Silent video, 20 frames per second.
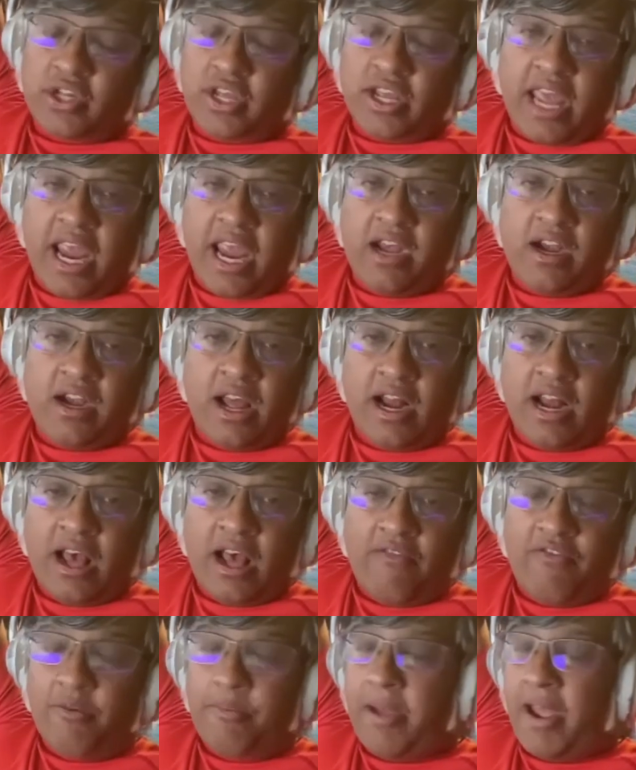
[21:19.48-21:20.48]
Canaanite
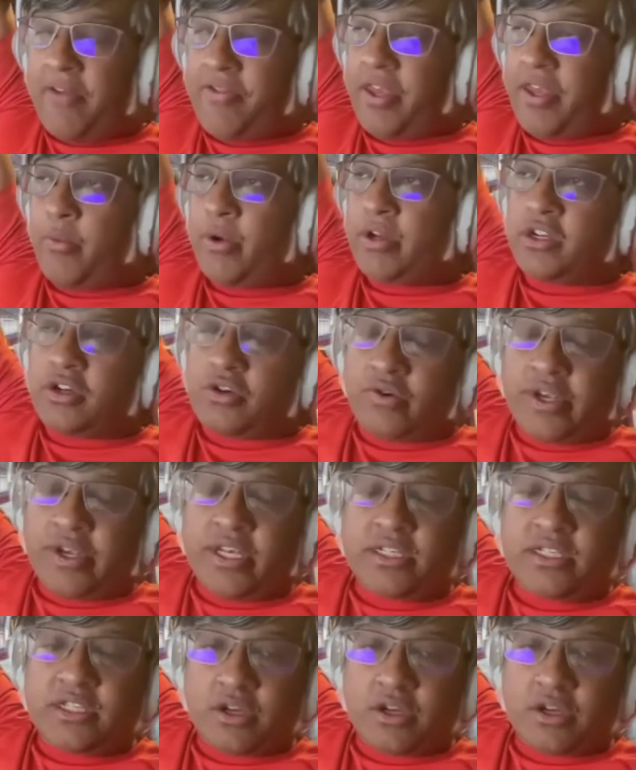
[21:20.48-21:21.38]
alphabet that went to Greece.